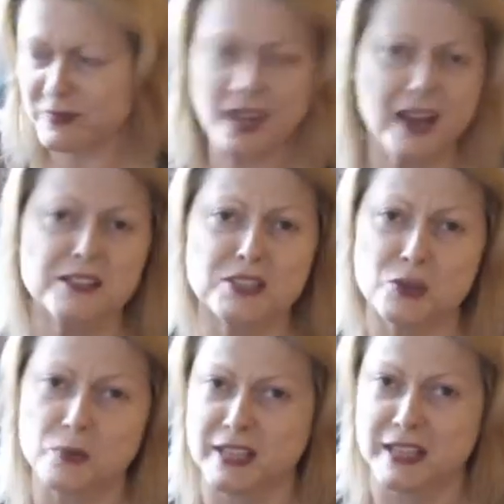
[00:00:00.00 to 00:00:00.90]
I
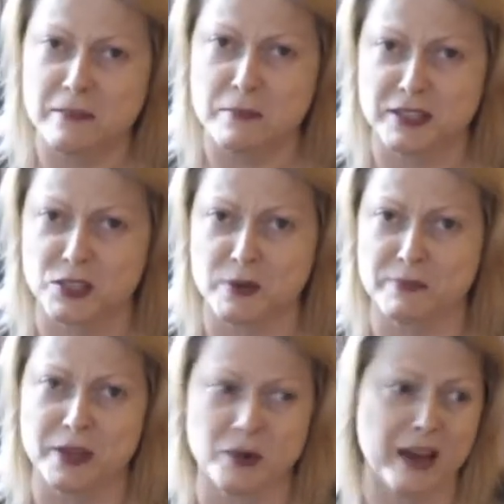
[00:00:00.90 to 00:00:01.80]
still really love my script
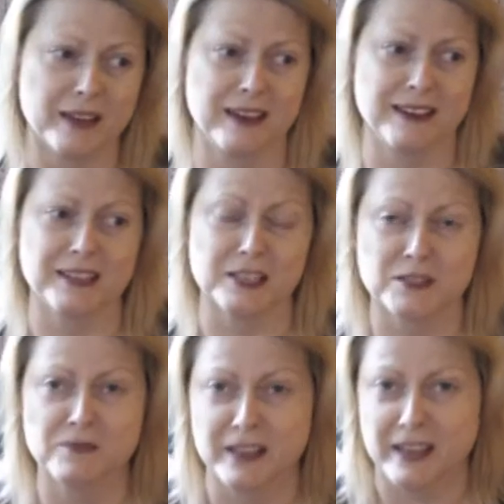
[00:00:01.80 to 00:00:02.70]
though. I, I think it's
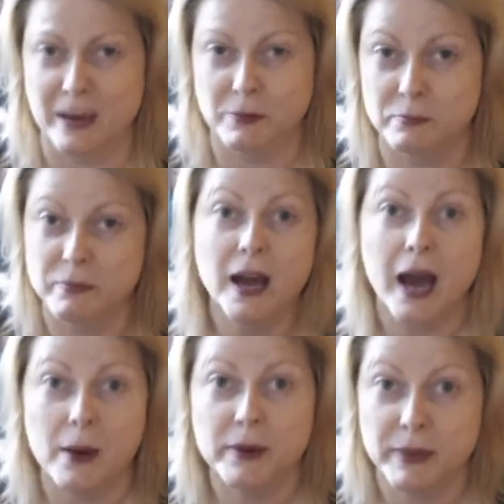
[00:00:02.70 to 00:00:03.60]
funny. I would
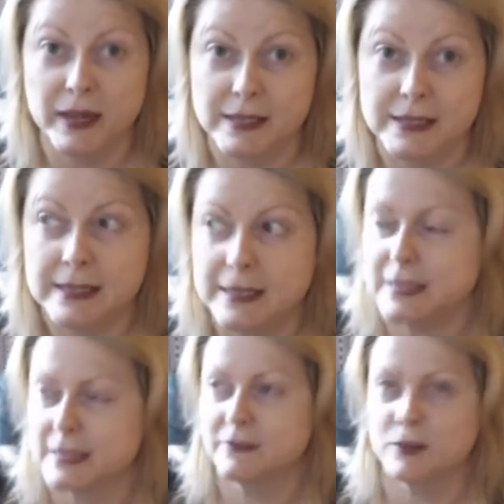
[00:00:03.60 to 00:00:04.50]
I would pay to see
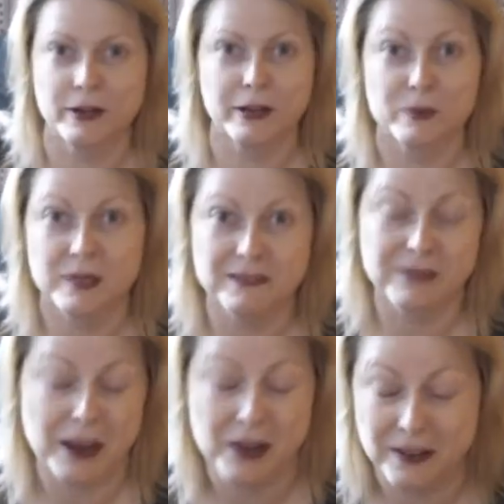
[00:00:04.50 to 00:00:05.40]
it, even though I know it
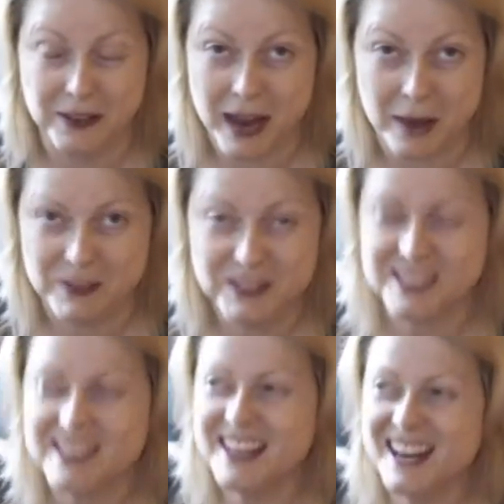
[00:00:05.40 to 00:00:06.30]
happens.
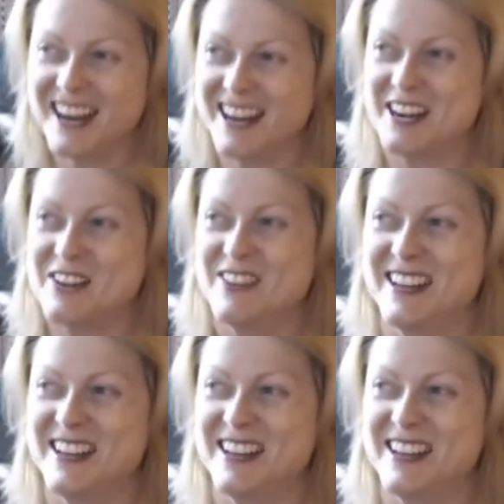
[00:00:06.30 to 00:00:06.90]
Um,